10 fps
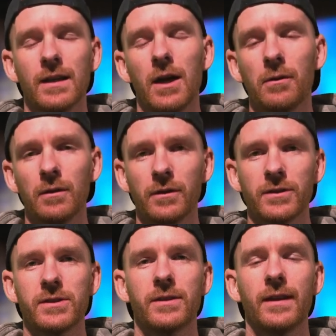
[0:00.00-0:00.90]
how long
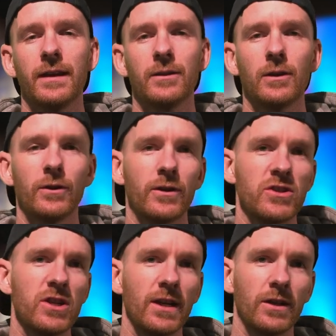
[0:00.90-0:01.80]
does it take to learn
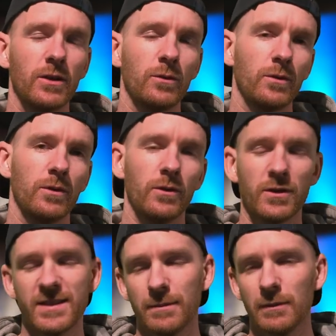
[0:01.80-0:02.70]
Django or
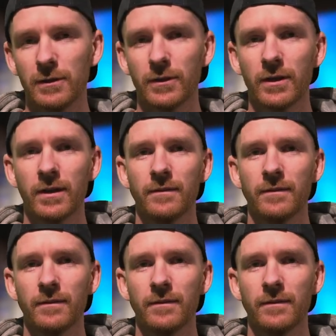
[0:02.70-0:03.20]
similar?